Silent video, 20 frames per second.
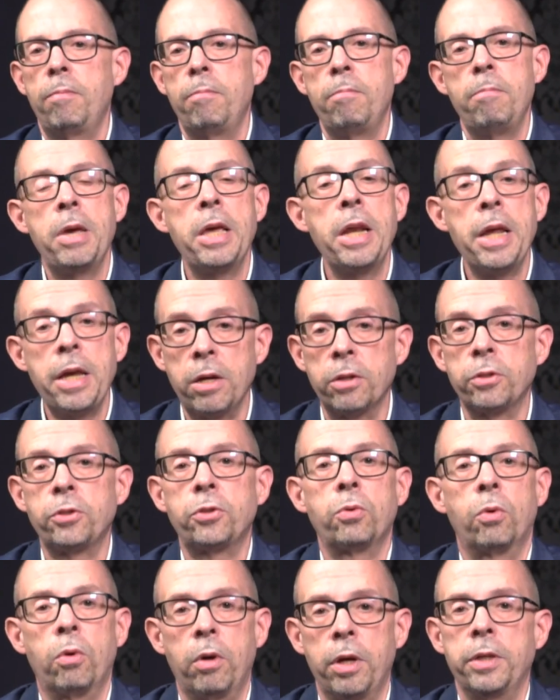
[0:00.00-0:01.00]
Many
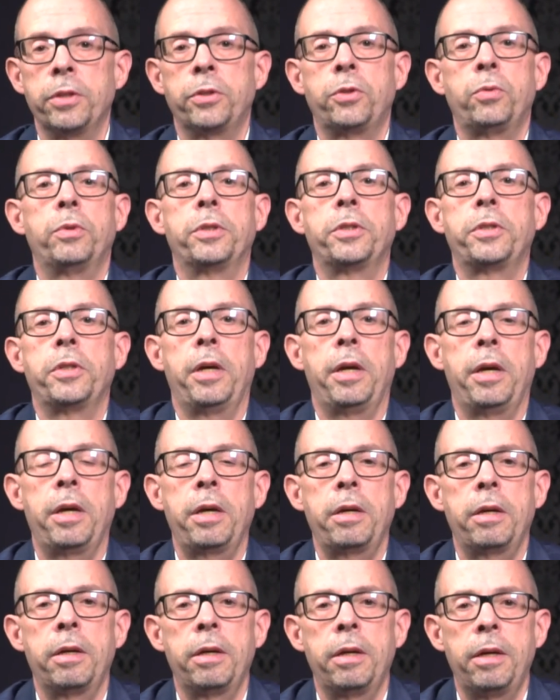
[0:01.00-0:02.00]
historians will
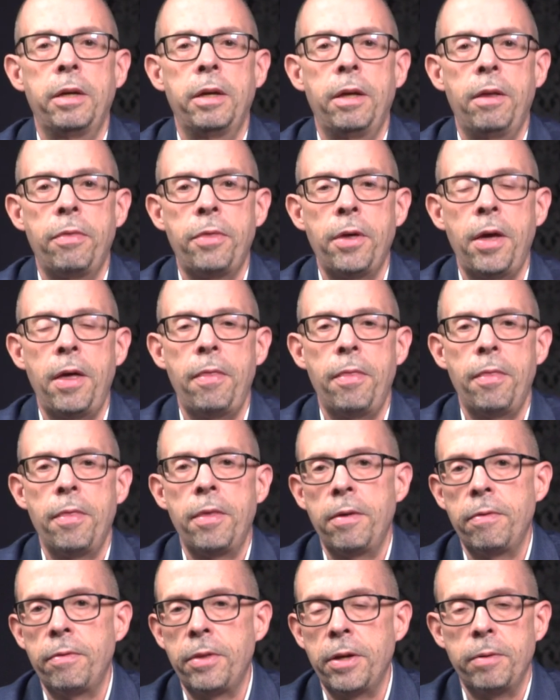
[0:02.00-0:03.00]
say
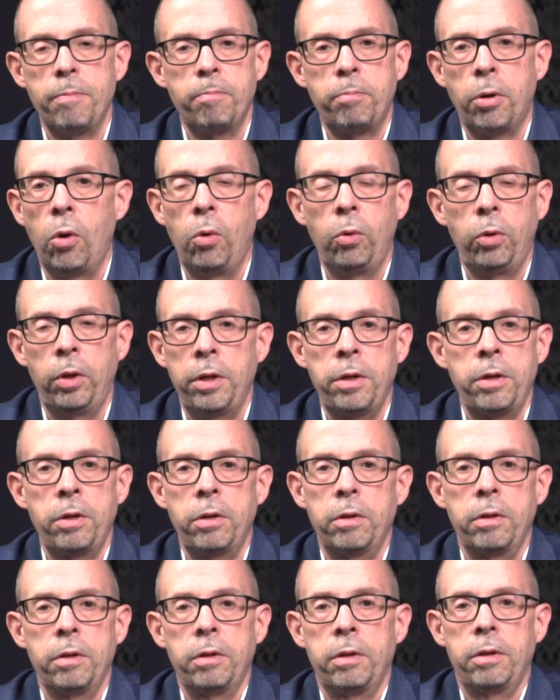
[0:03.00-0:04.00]
that
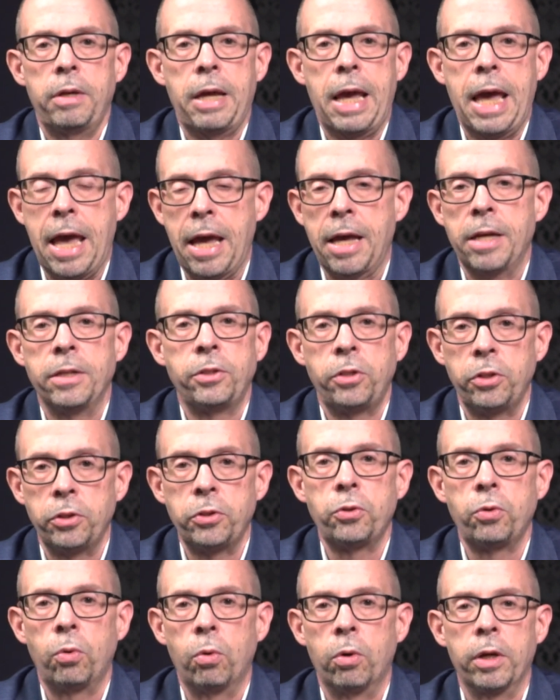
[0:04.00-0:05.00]
Poland has
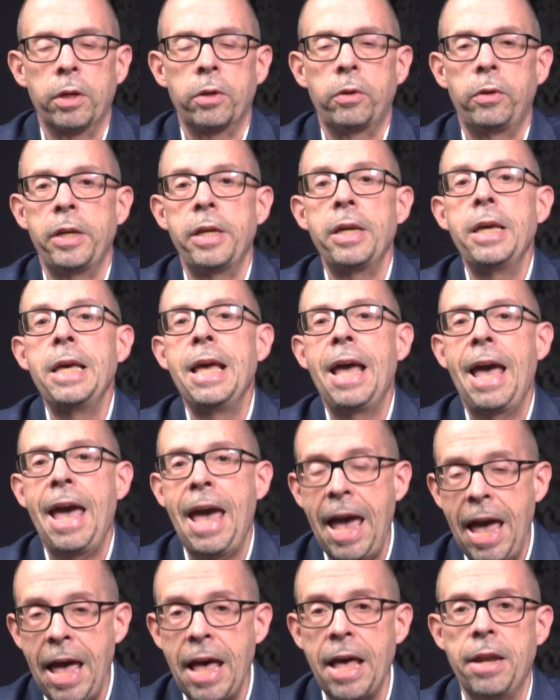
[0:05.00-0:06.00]
historically
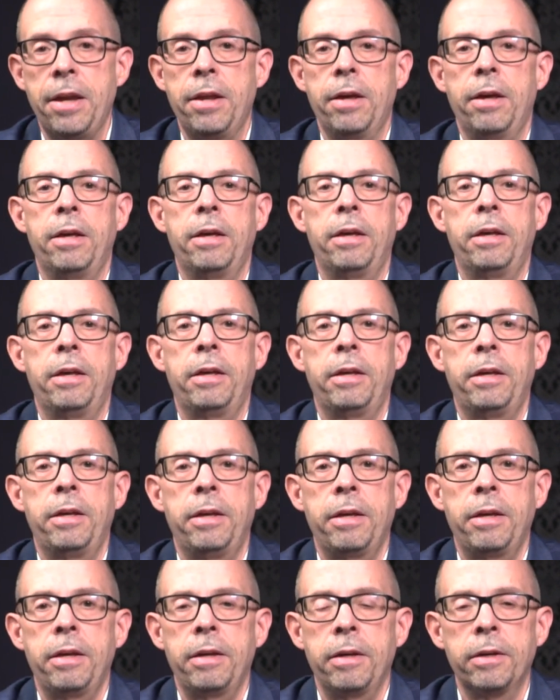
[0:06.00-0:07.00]
had
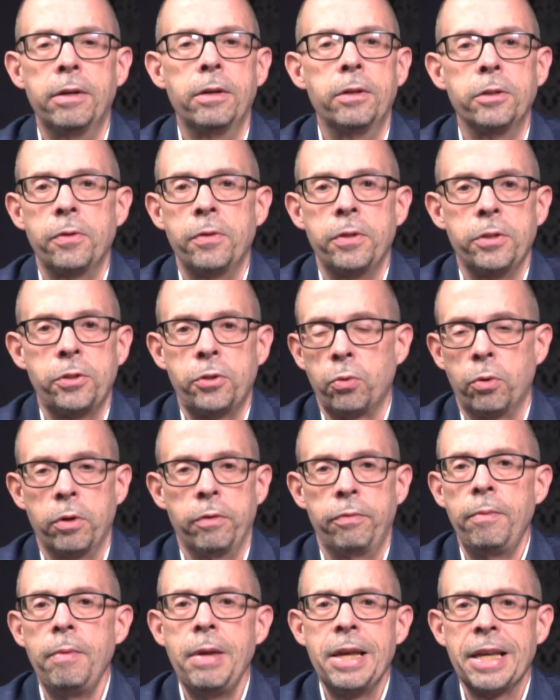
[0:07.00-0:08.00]
this sort
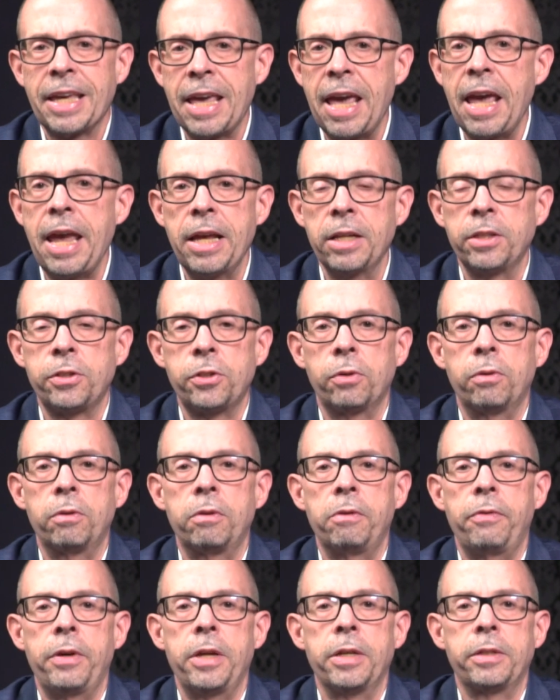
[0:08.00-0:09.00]
of cancer
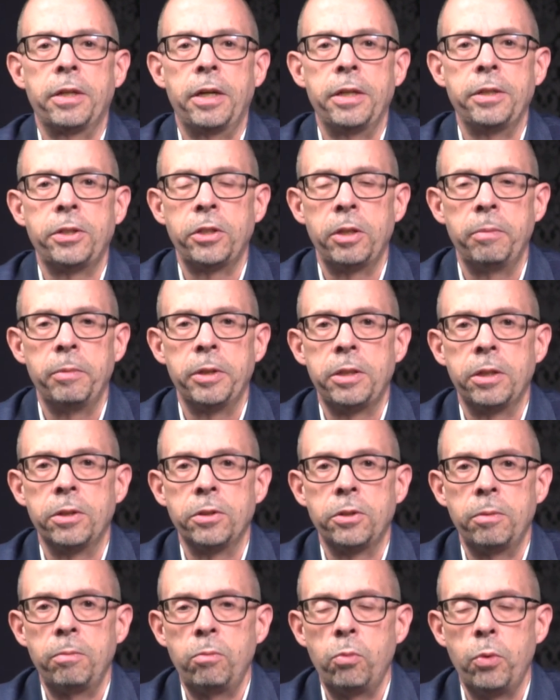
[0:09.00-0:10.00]
of
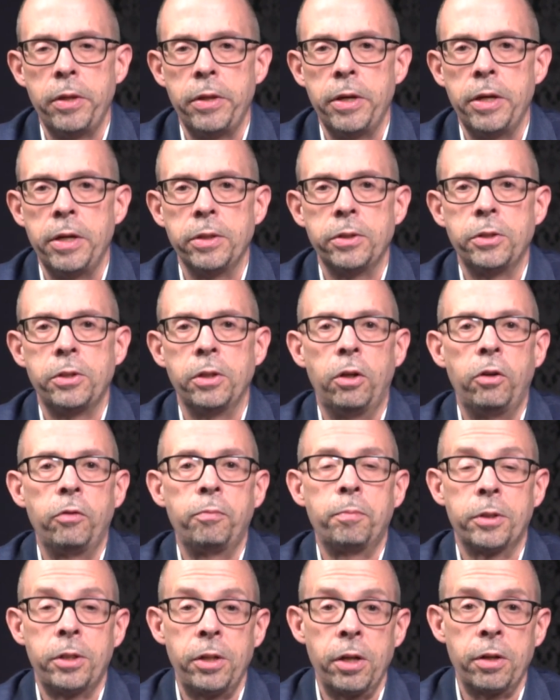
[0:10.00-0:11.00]
anti-Semitism within
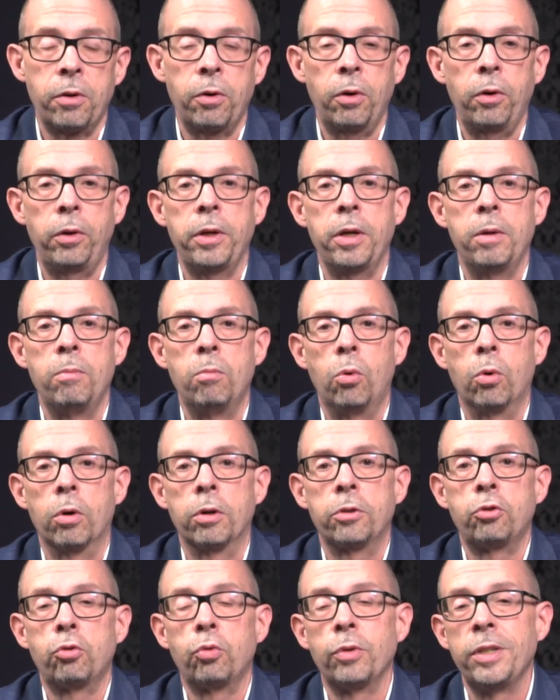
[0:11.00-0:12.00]
itself, particularly in more
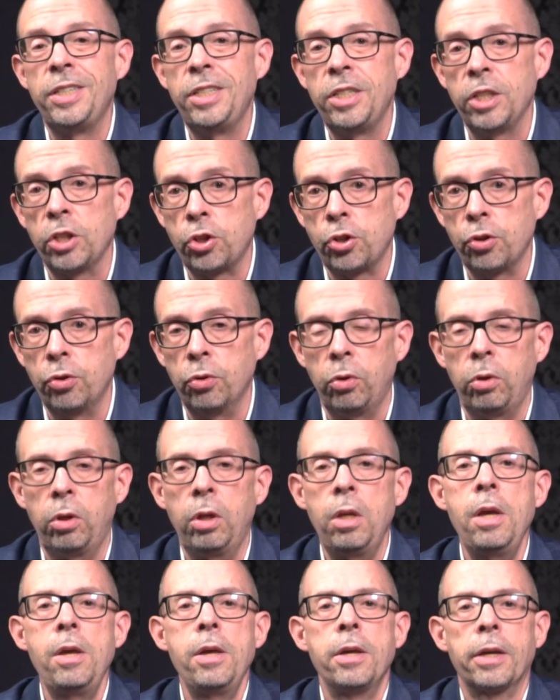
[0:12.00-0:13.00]
traditional
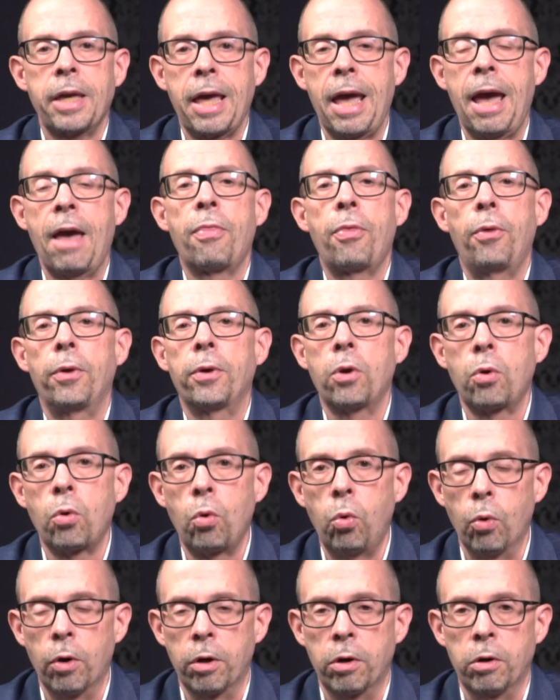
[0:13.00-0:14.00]
Catholic
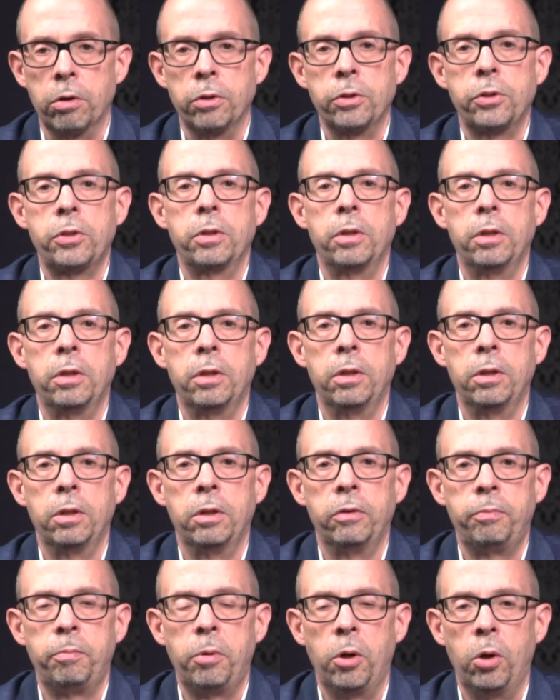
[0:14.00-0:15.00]
quarters
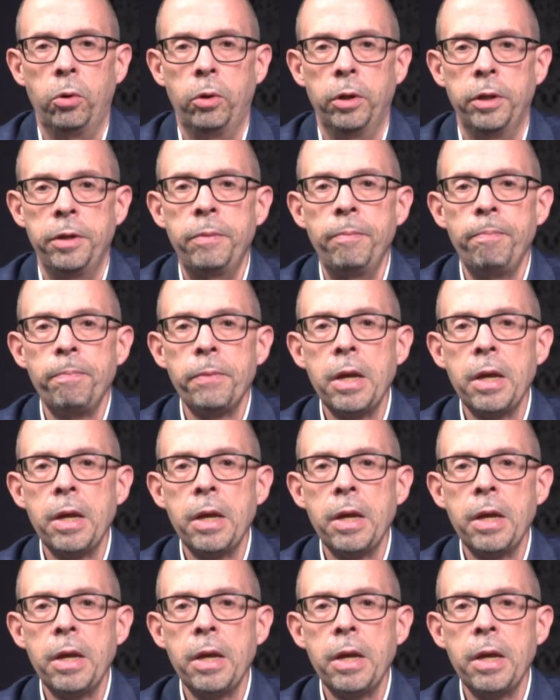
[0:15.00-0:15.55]
of Poland.